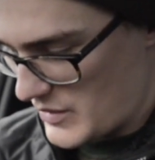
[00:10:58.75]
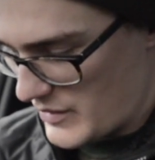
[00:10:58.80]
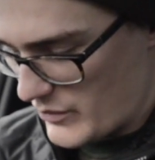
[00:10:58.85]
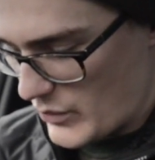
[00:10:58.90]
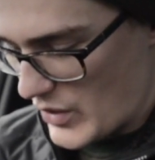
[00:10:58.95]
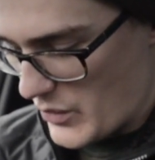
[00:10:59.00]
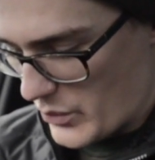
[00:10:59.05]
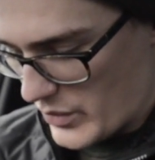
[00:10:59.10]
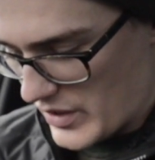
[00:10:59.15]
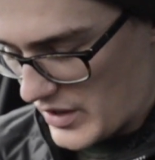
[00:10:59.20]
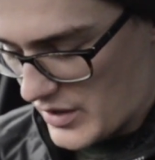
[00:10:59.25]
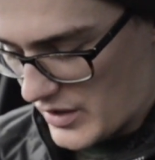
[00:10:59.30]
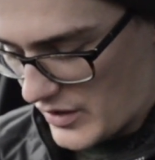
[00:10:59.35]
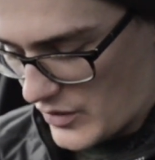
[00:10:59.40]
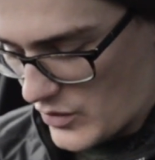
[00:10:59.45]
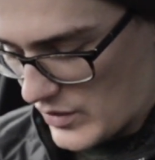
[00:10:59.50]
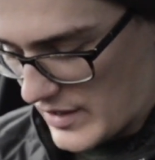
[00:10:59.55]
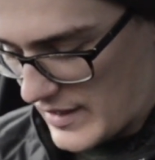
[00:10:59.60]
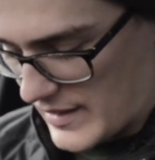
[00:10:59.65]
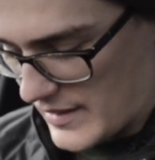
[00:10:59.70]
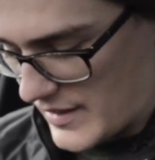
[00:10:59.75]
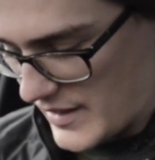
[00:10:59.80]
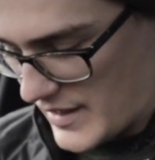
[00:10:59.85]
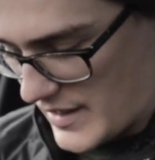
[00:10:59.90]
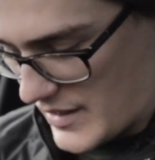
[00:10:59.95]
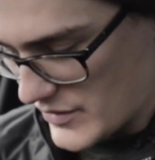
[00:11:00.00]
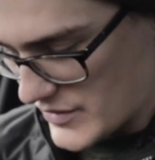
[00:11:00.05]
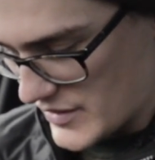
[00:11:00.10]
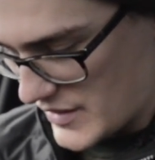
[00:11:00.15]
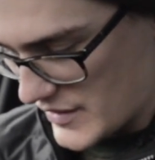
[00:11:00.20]
We're going to call it a
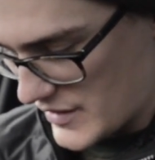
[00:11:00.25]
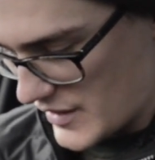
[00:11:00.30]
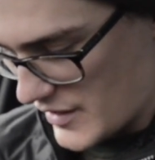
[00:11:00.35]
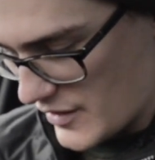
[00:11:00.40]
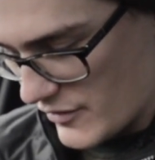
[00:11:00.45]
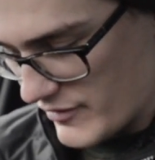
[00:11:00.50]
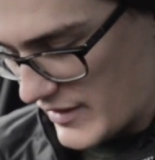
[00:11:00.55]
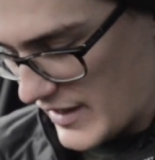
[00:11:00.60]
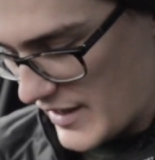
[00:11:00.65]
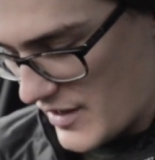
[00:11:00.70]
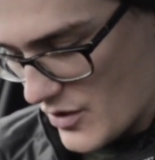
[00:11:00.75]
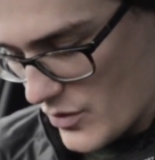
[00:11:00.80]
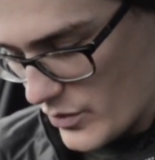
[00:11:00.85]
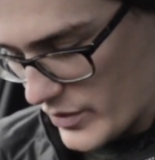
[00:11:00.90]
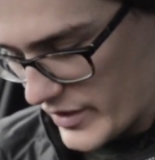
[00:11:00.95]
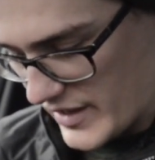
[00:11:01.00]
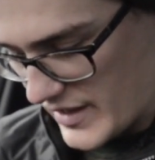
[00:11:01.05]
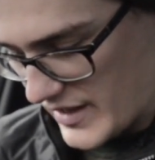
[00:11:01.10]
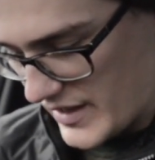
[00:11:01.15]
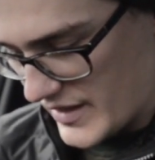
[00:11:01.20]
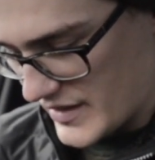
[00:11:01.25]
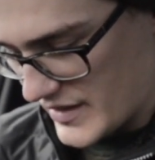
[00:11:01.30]
lighthouse because I don't really know what it